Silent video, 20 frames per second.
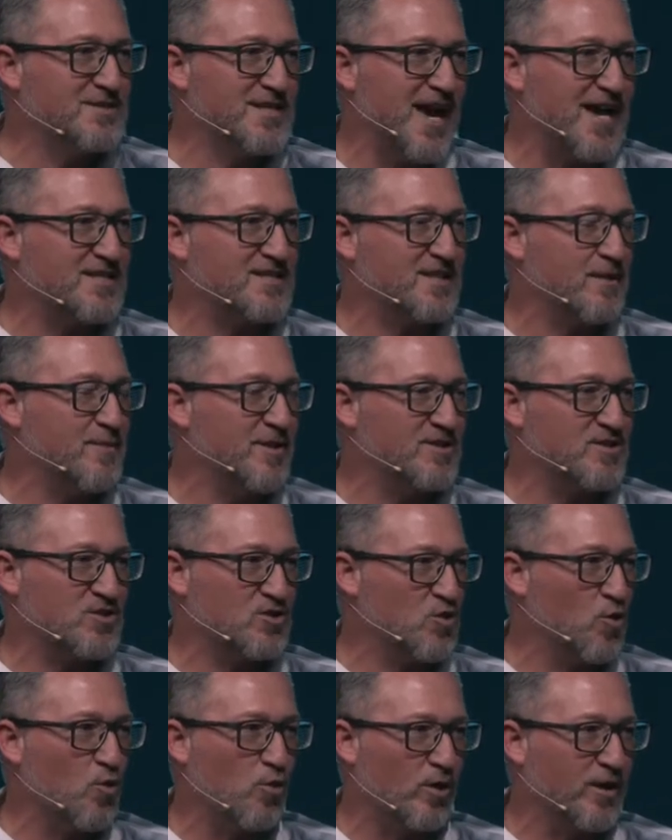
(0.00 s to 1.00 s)
Testament
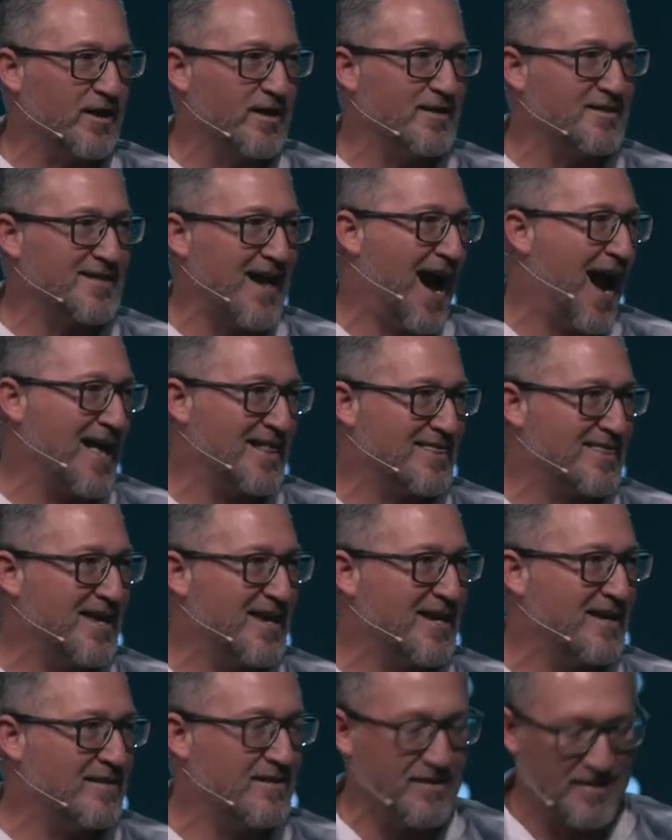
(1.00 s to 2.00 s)
stories, I
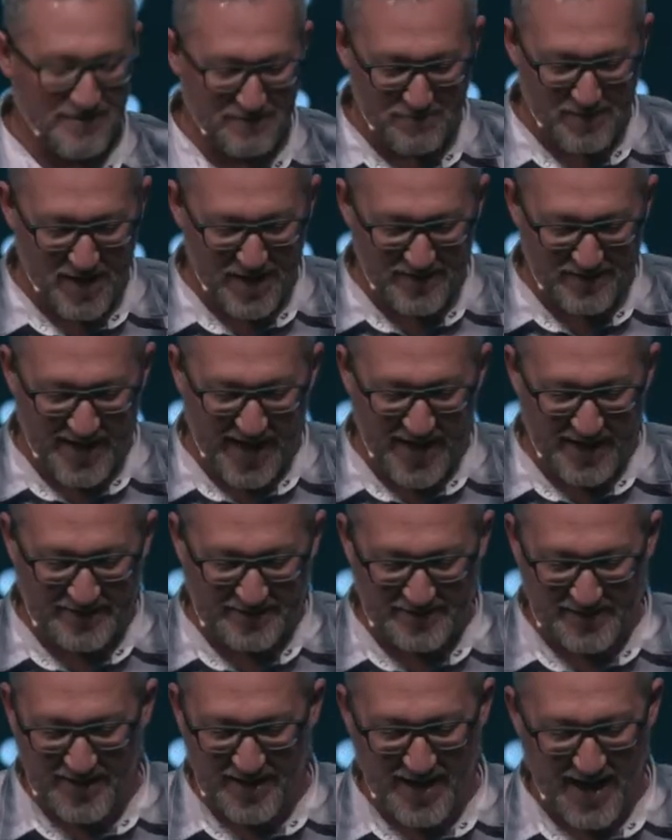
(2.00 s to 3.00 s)
think,
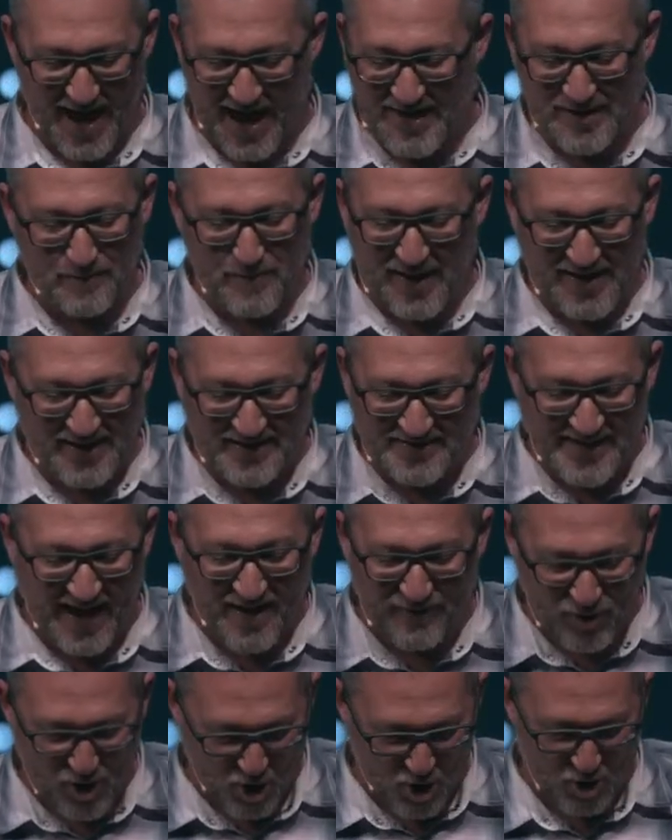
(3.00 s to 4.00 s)
that uh, anybody has
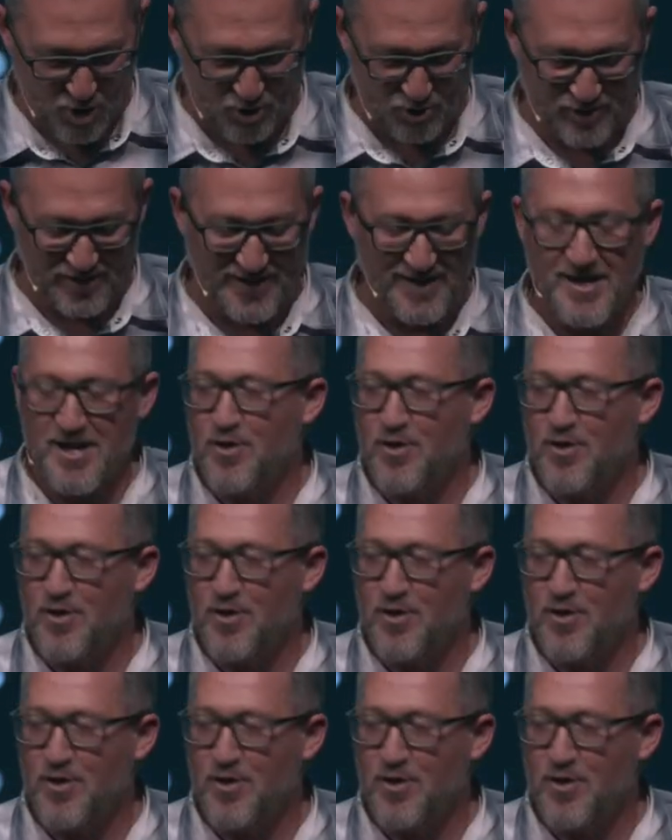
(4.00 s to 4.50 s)
ever heard.